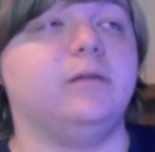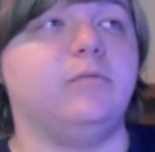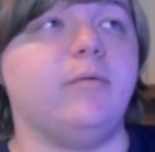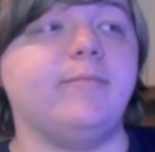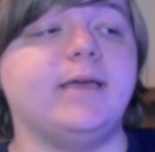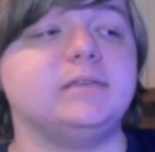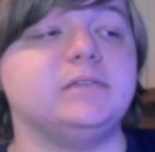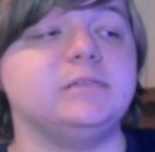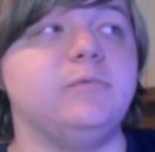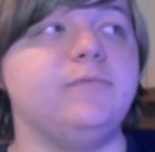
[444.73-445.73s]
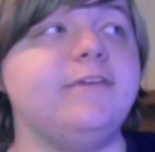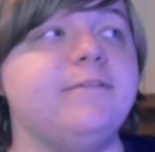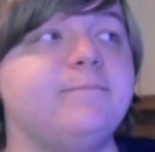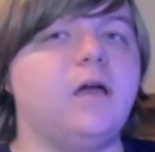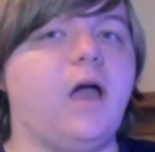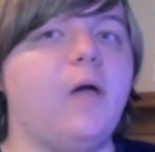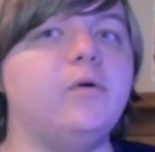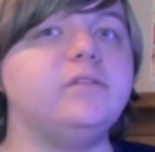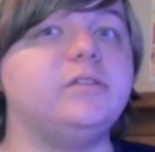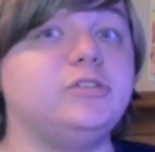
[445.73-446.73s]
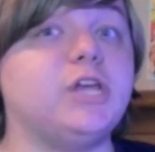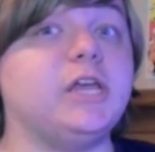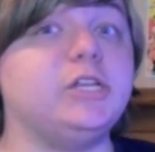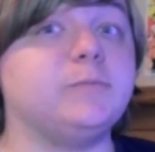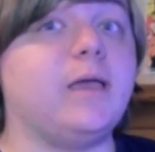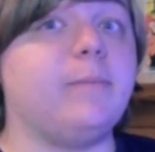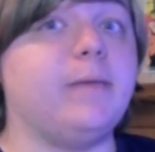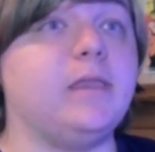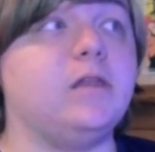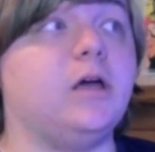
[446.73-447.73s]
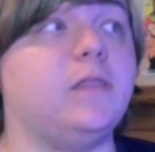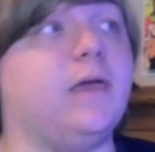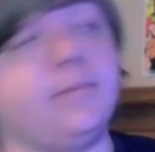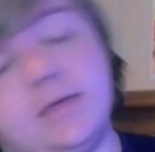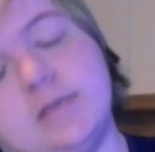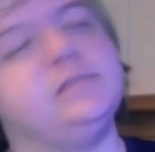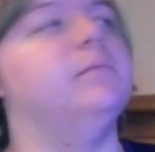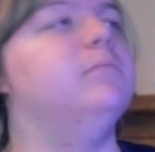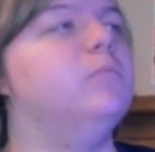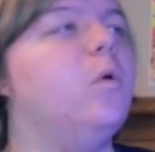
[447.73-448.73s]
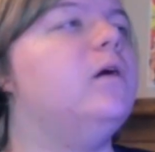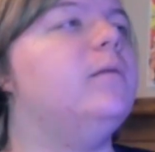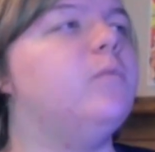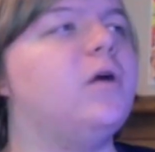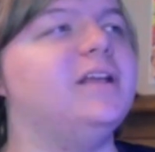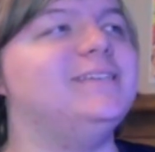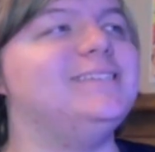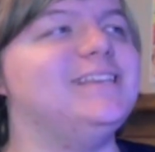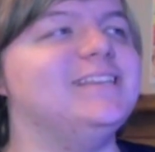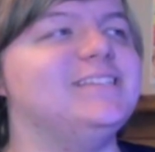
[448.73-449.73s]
Woman mask in this movie. I want to change my opinion on that, because the more and more I see this